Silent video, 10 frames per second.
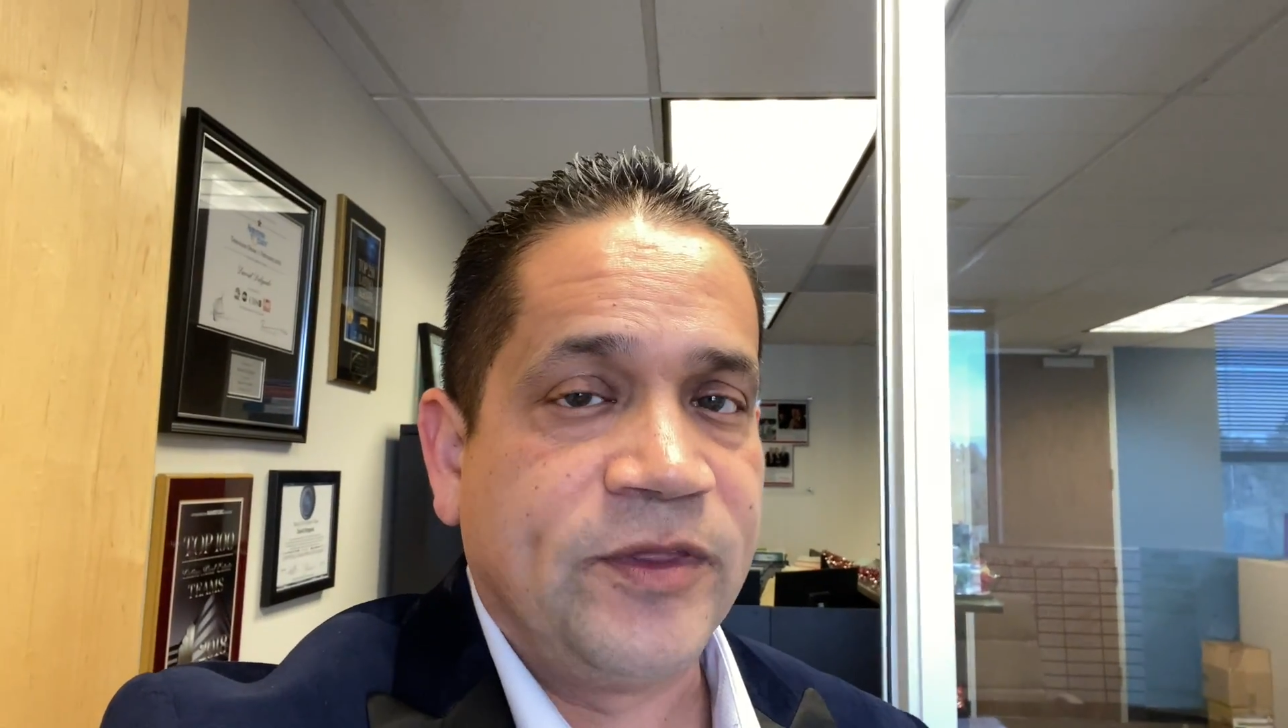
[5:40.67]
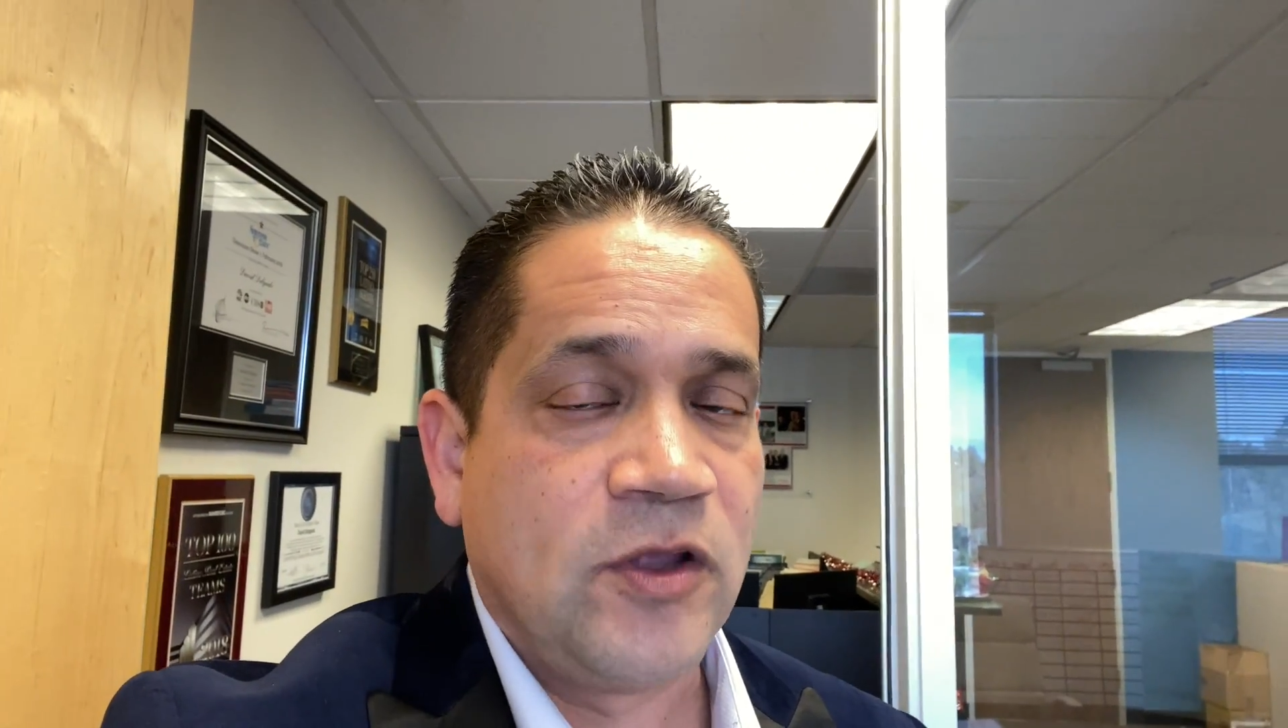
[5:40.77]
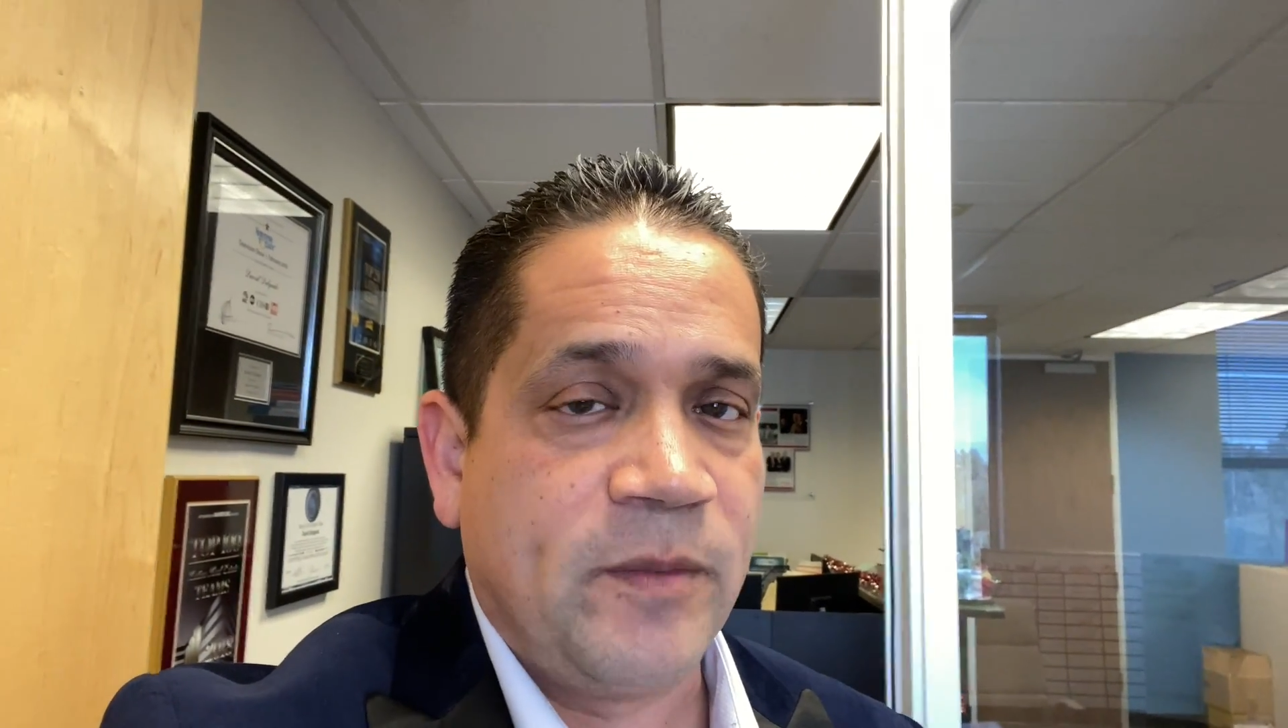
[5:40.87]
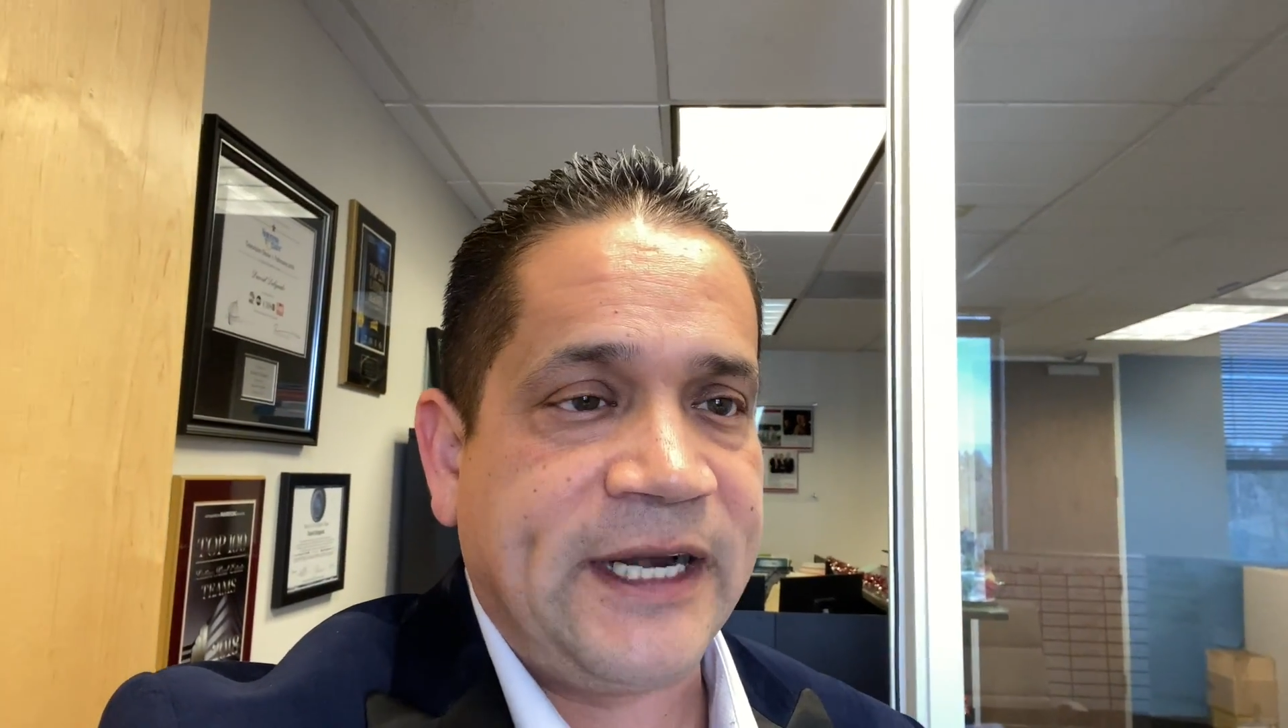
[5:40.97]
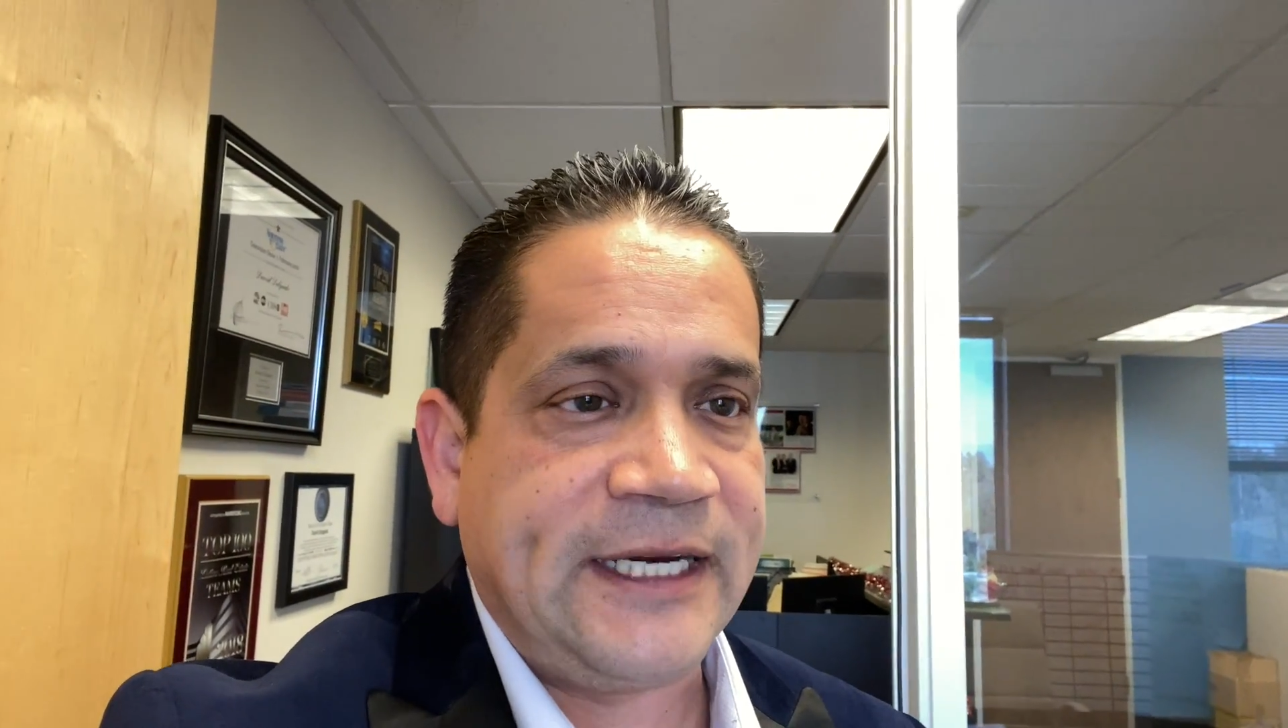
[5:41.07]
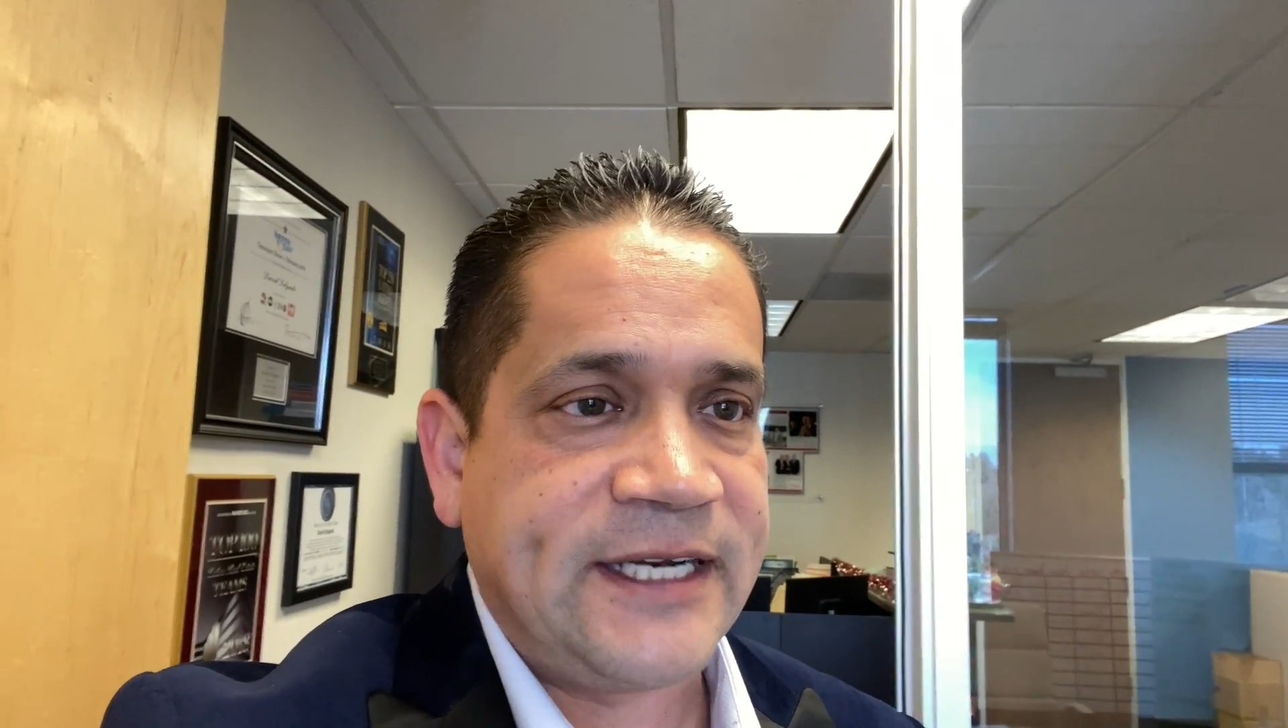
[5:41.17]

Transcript: with no money